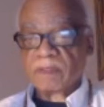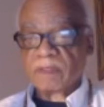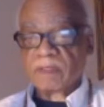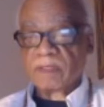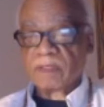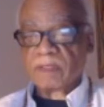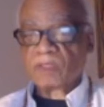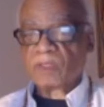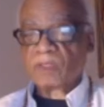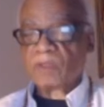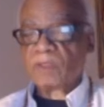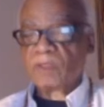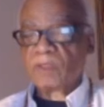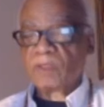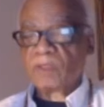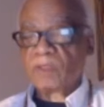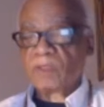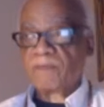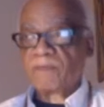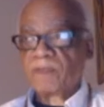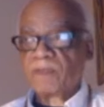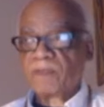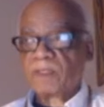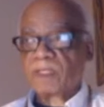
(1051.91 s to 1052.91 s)
As soon as
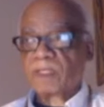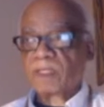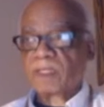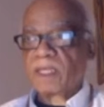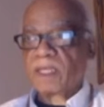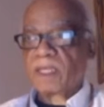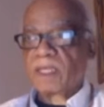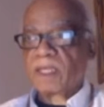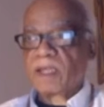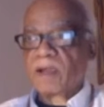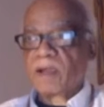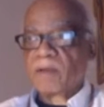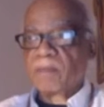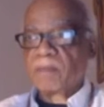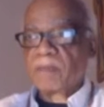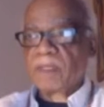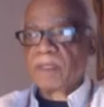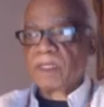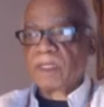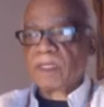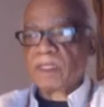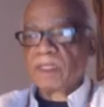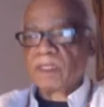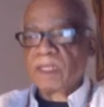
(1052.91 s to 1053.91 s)
they feel that they are
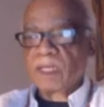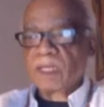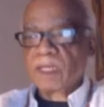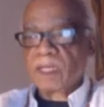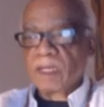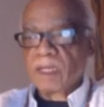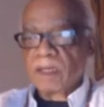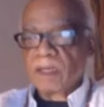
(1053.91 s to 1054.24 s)
being